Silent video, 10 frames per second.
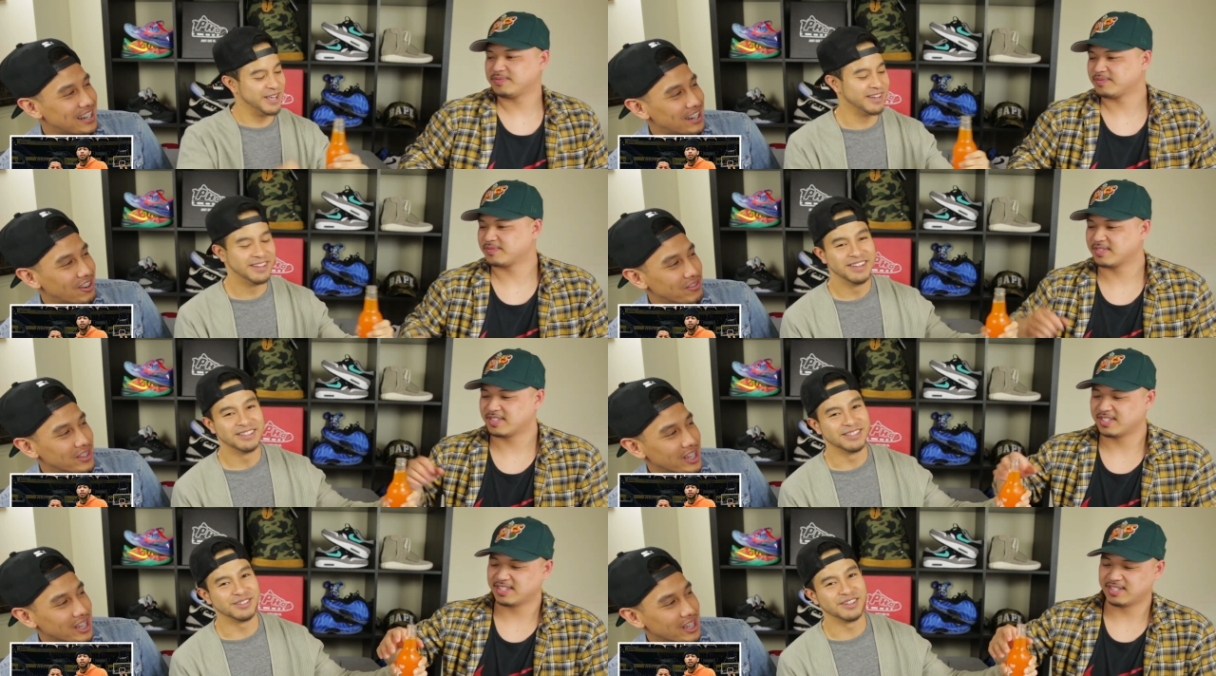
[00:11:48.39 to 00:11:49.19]
Speaker 1: Oh,
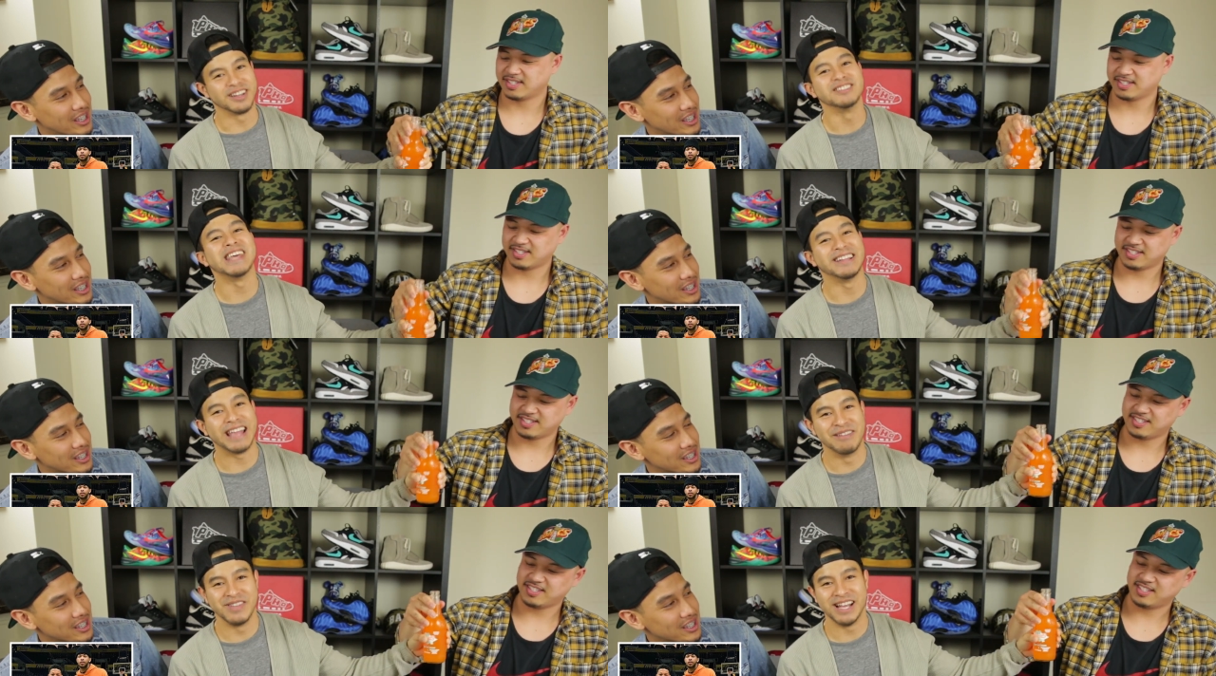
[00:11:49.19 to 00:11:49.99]
man. Tristan, take
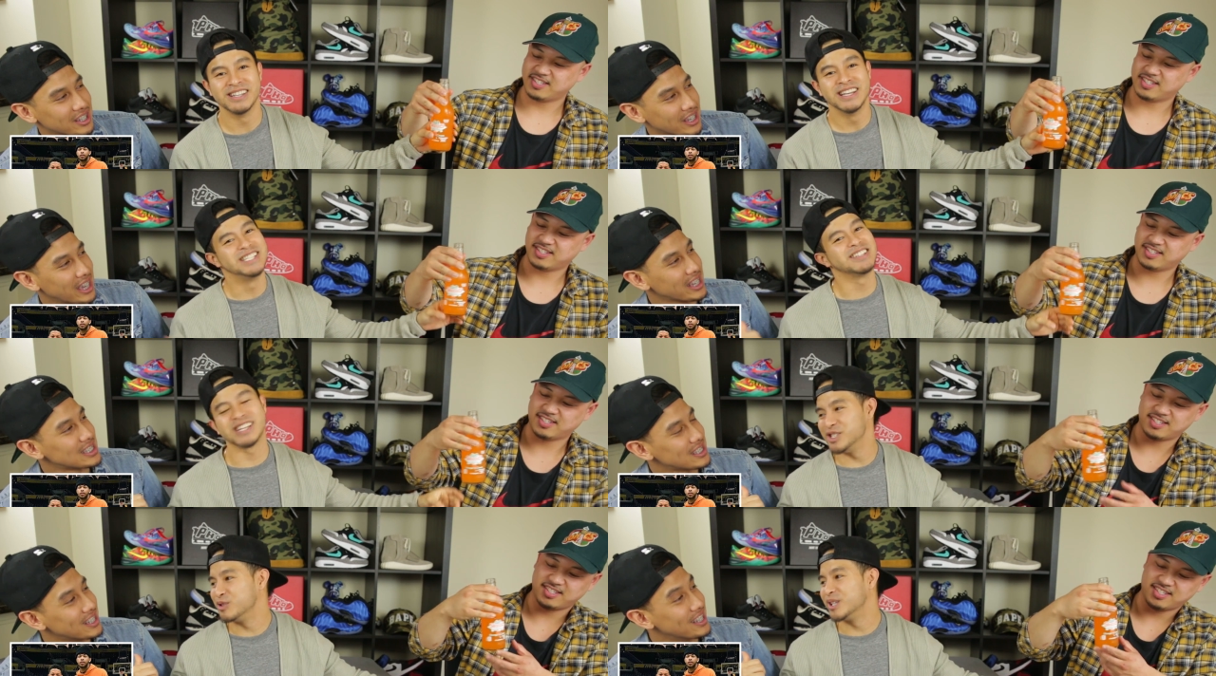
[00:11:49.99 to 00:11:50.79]
that, man. Can just because you